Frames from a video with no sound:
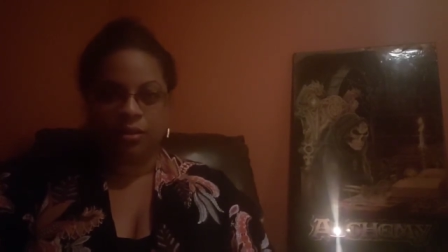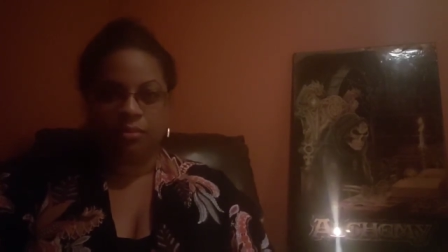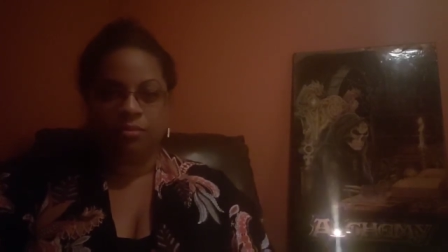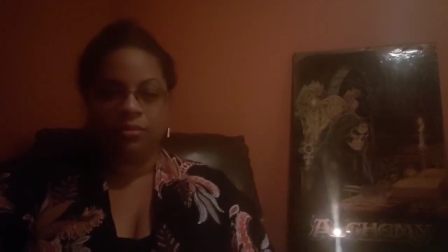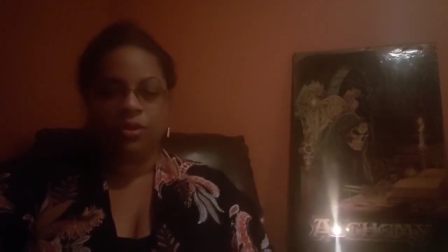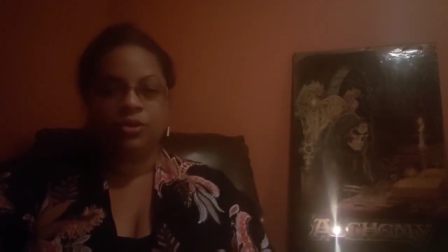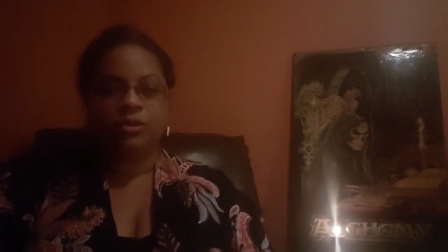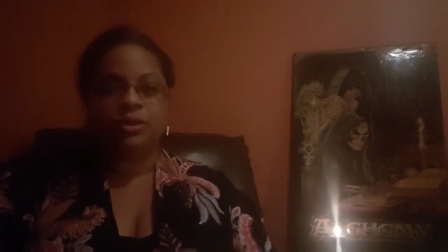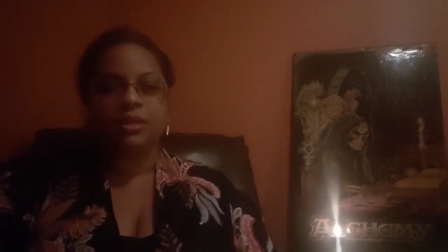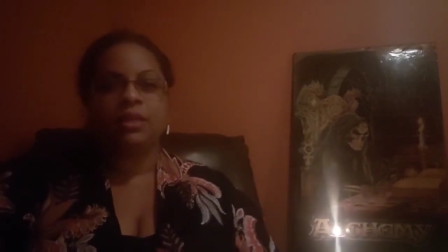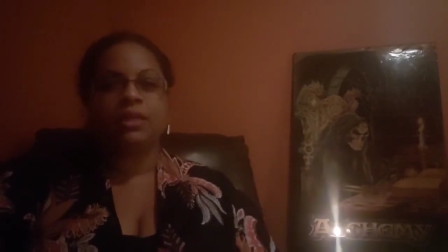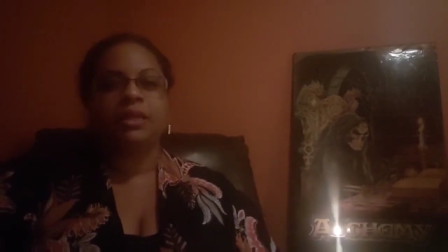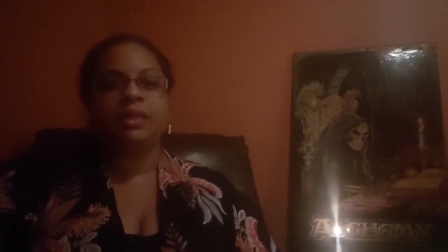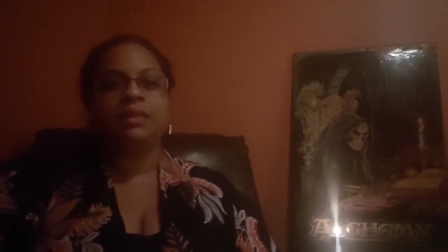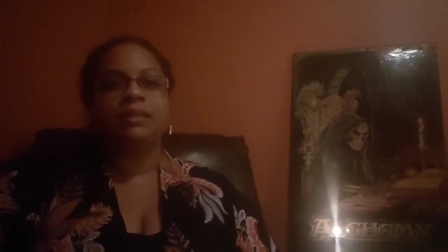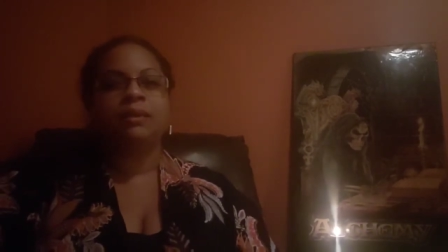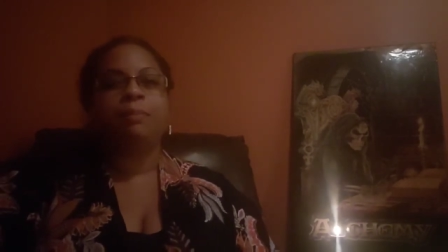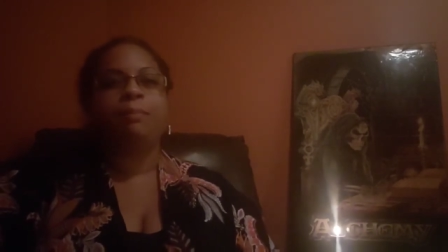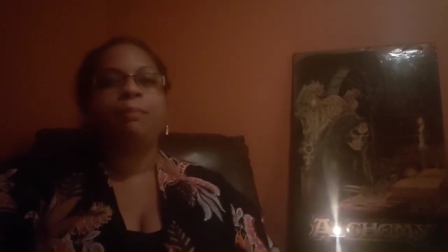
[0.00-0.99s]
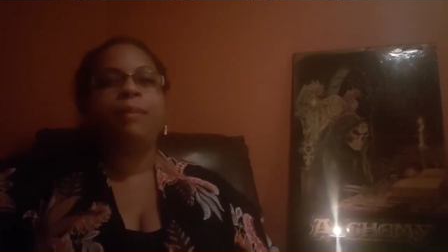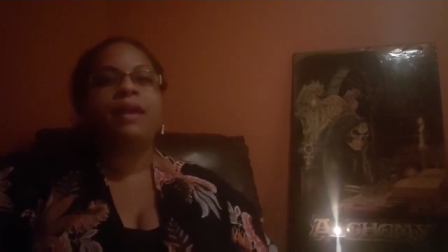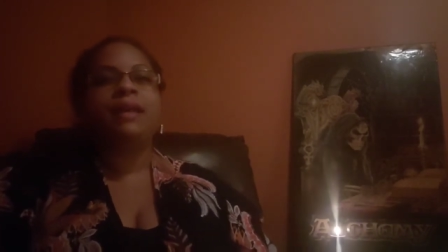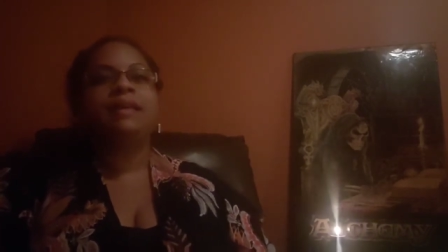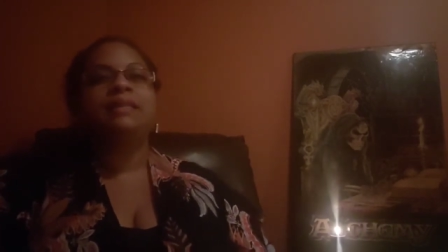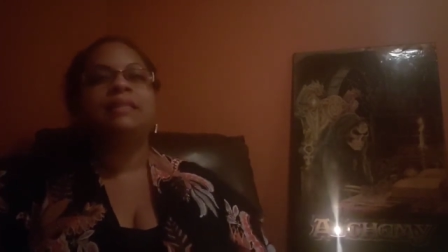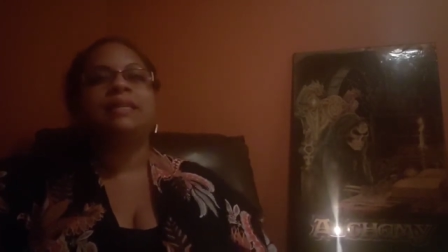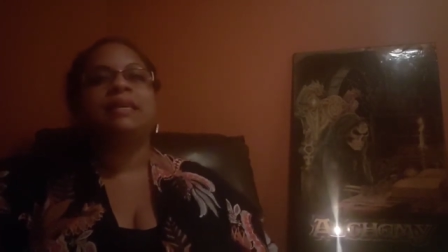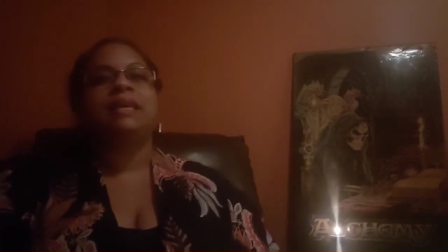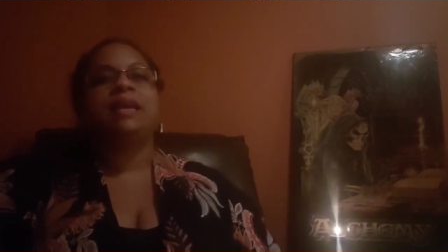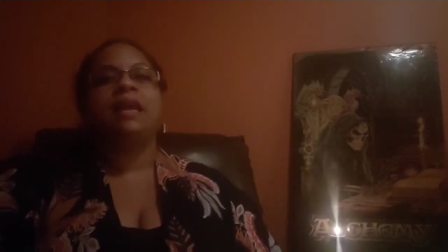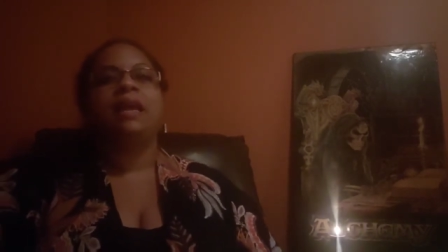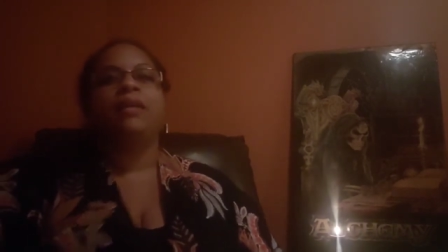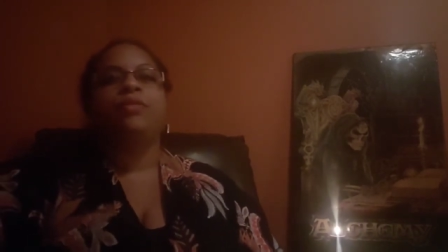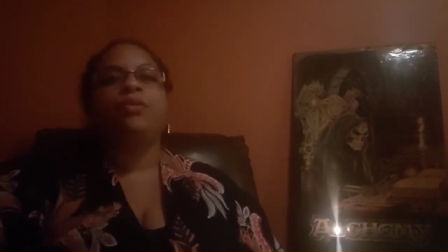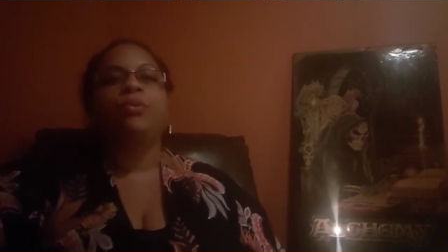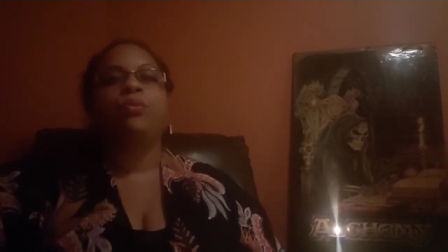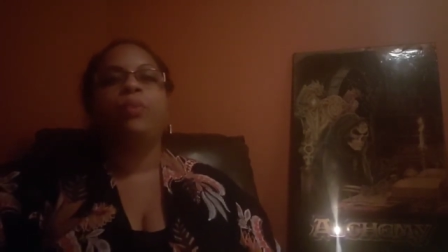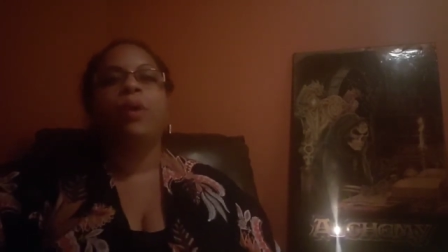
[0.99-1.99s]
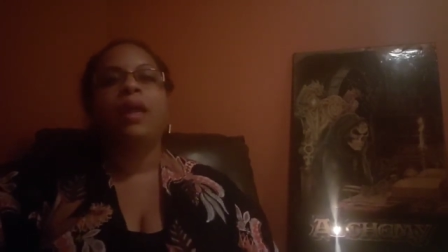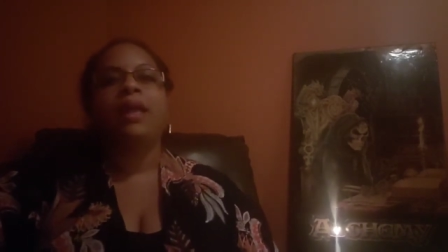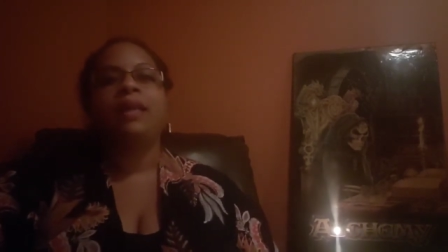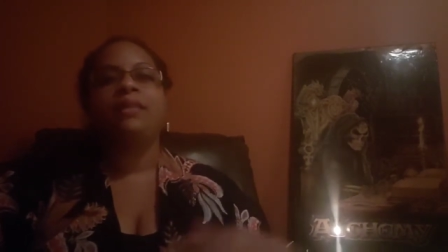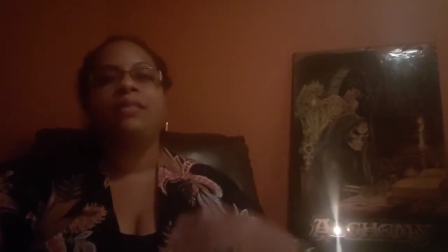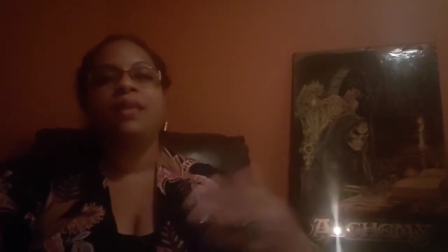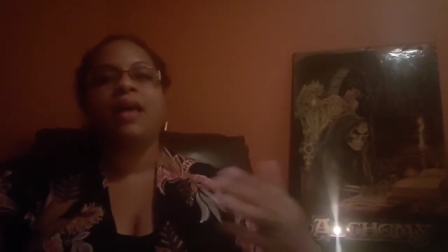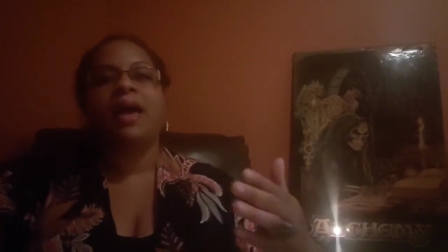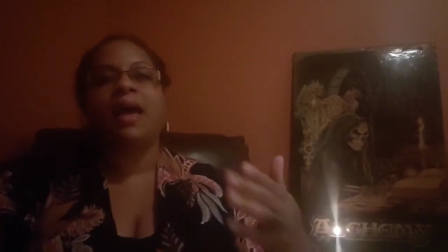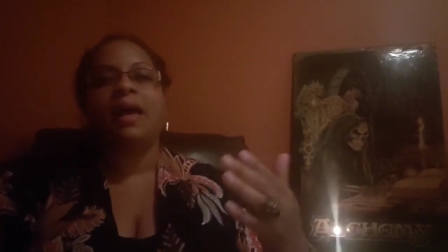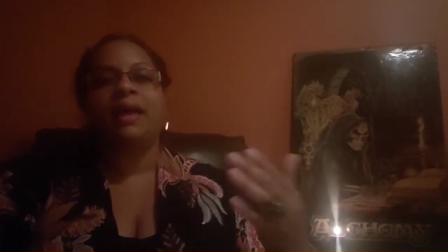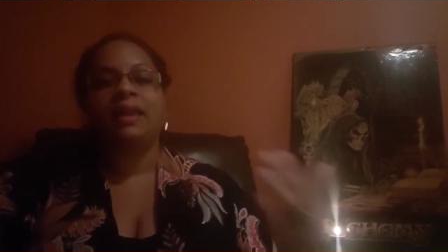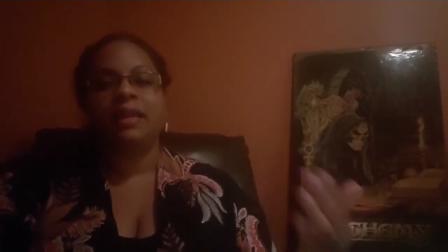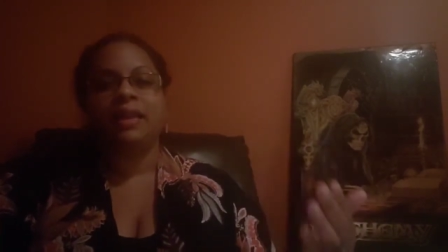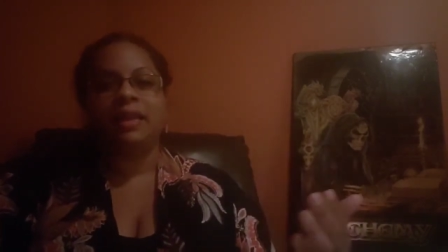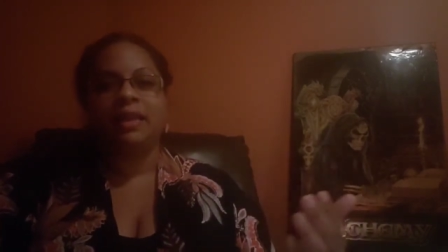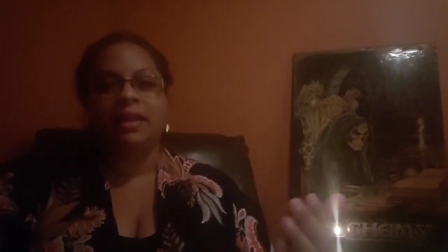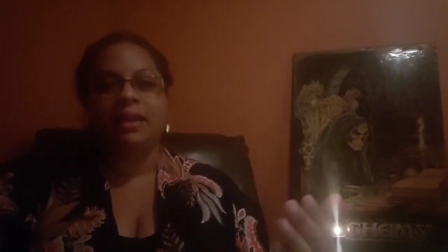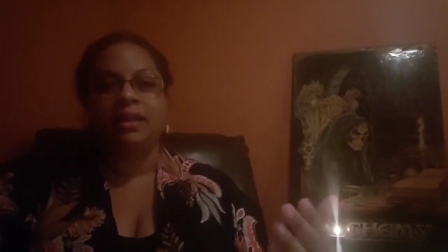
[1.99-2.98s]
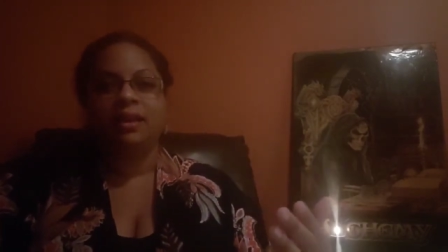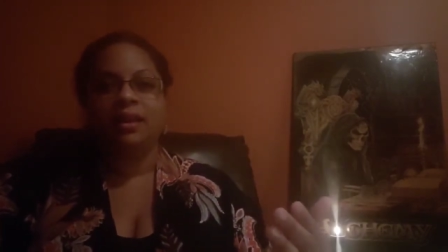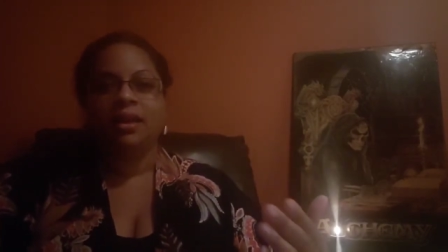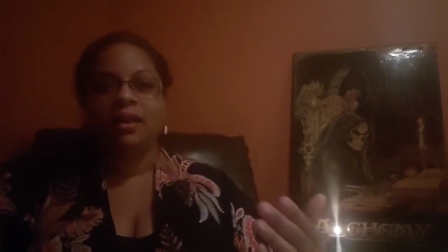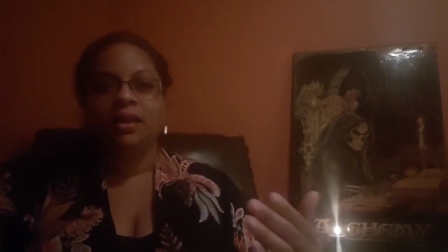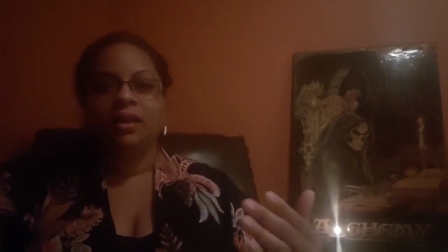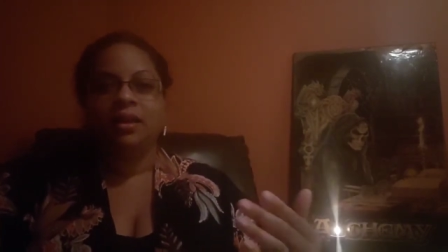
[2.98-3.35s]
music is amazing in the way that it